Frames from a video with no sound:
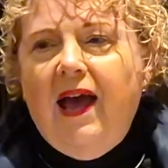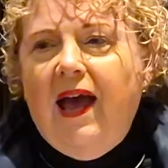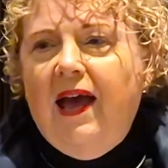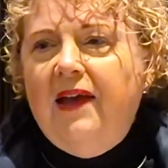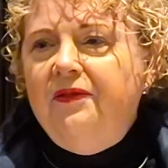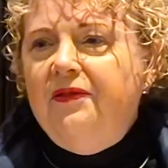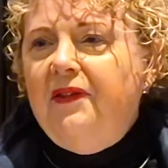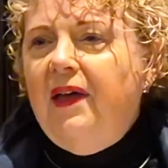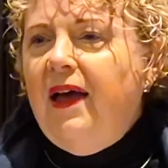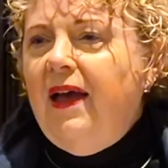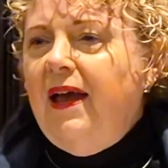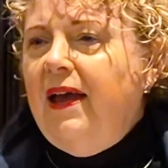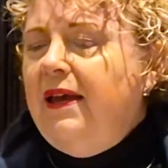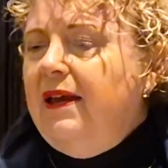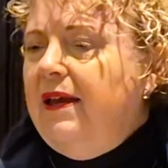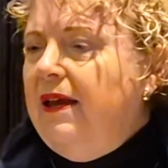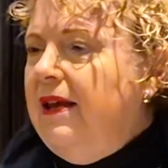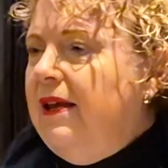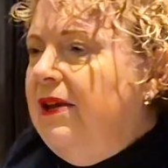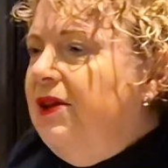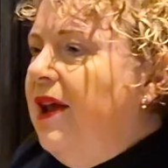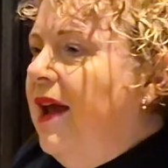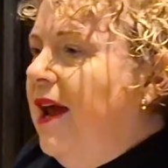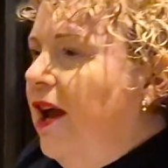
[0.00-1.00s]
And they
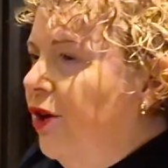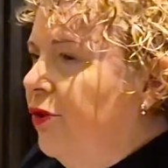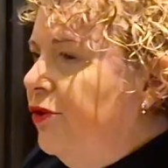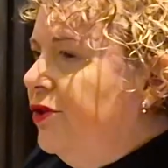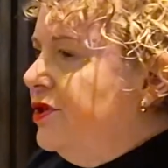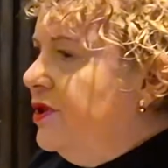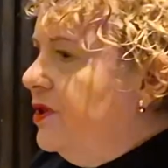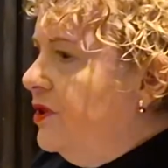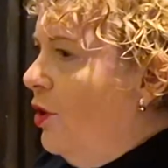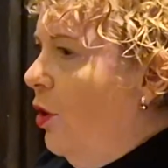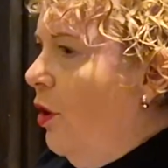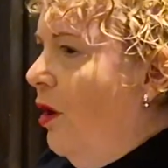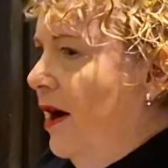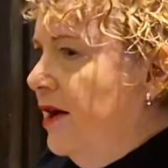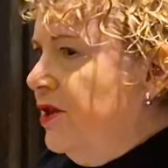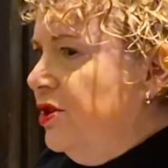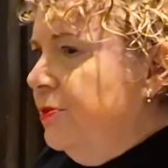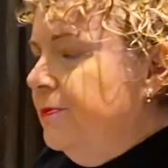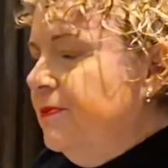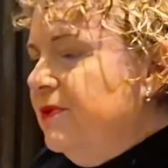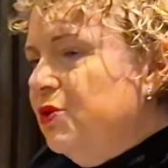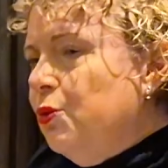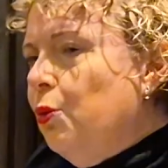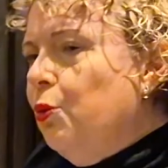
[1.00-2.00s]
inherited
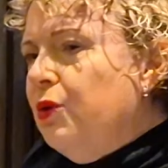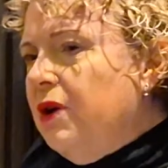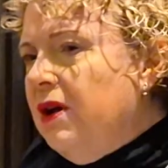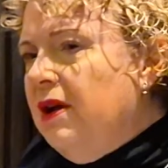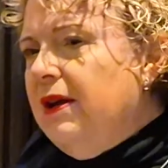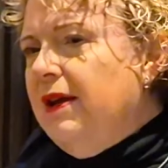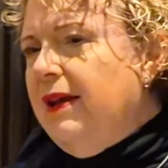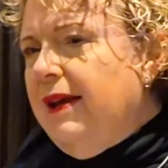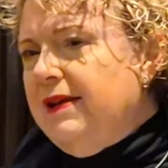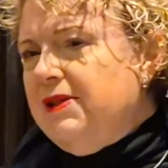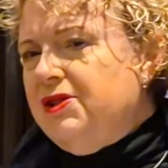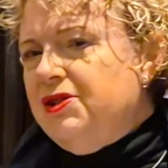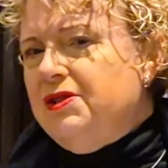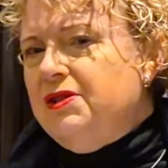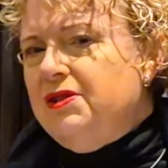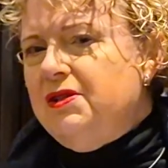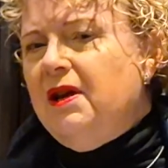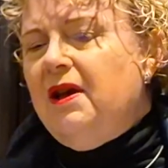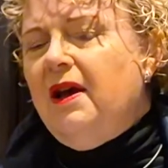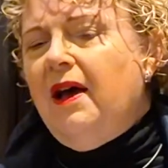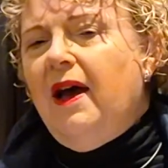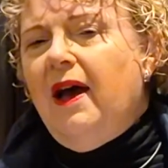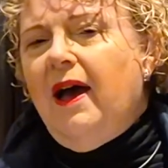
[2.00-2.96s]
items or collected